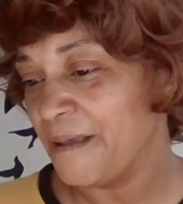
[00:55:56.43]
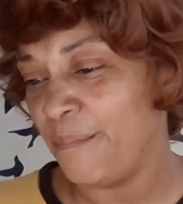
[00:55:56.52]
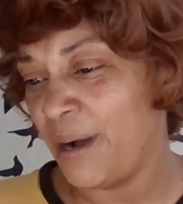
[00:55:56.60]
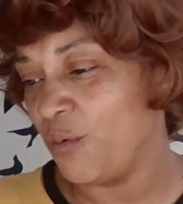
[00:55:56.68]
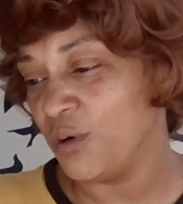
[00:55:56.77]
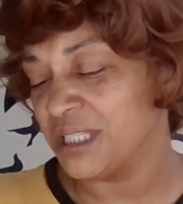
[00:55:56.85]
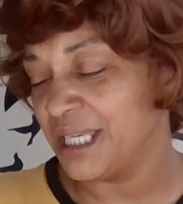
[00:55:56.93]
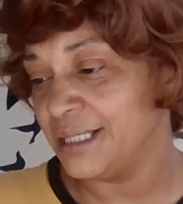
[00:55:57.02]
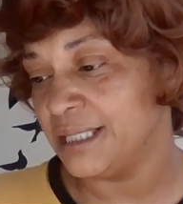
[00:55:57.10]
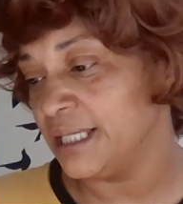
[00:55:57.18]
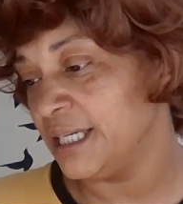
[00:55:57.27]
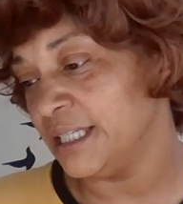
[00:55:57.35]
about what they
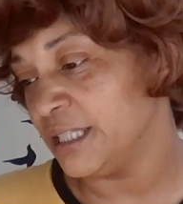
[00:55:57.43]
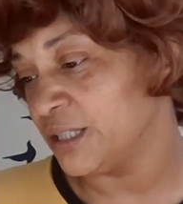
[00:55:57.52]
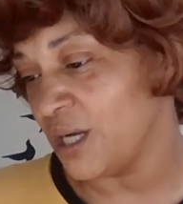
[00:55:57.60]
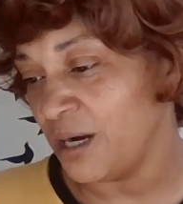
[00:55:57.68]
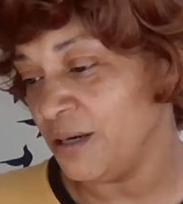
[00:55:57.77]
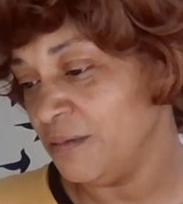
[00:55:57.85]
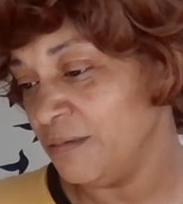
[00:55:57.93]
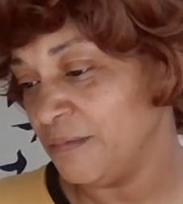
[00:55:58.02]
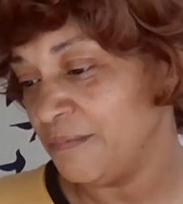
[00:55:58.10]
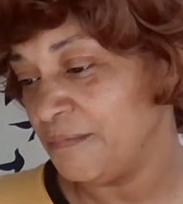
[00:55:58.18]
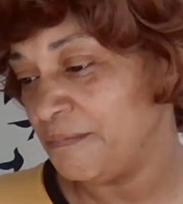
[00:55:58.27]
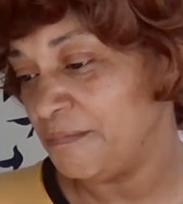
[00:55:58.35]
did in the dark.
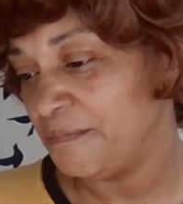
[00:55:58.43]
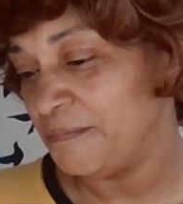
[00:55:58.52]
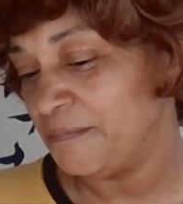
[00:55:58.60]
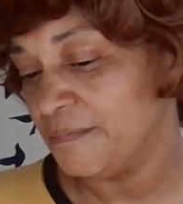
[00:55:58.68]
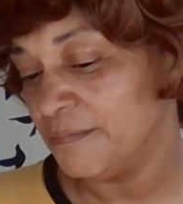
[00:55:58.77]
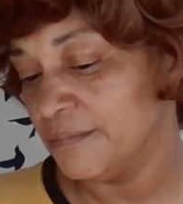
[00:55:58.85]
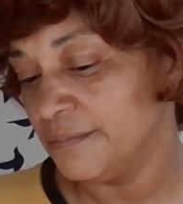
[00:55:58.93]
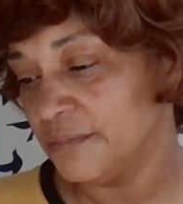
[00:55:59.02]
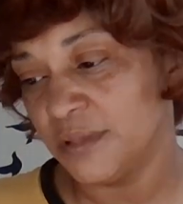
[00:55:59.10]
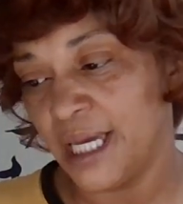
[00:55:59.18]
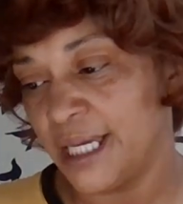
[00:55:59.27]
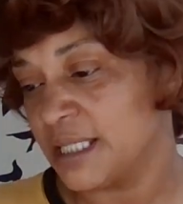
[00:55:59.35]

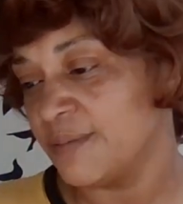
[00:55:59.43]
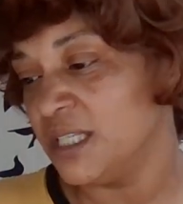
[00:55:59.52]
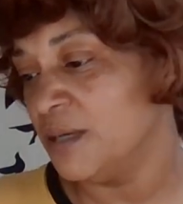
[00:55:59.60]
That's